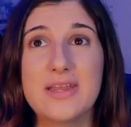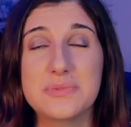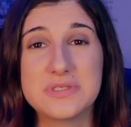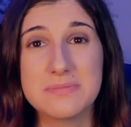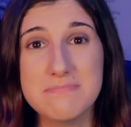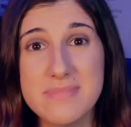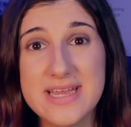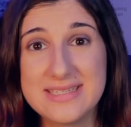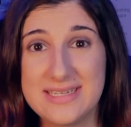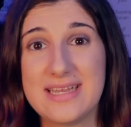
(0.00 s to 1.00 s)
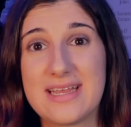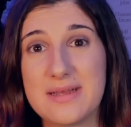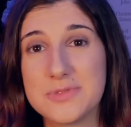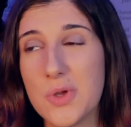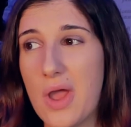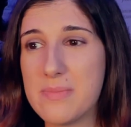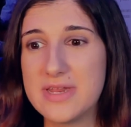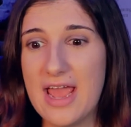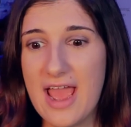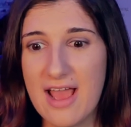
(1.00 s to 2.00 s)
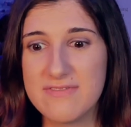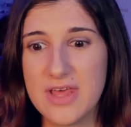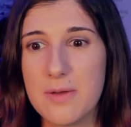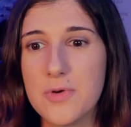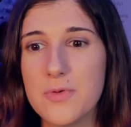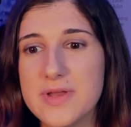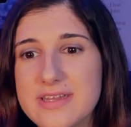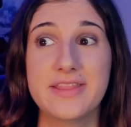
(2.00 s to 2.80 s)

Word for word: and it was amazing. I'm so happy to have that moment.